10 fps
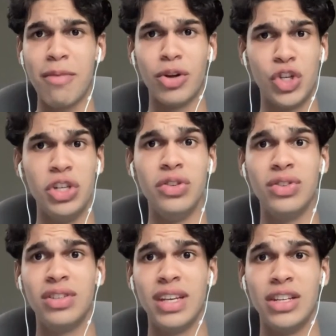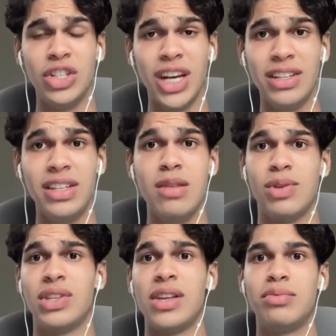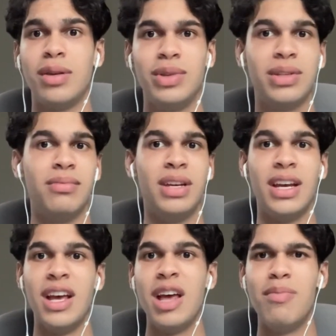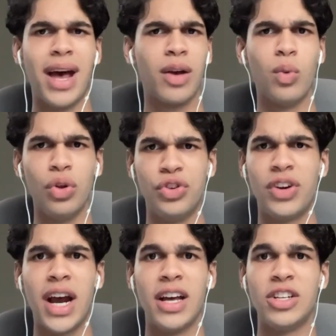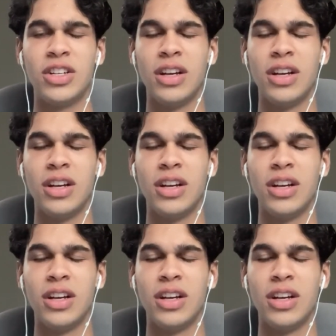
much use in GAC besides maybe some back wall trash.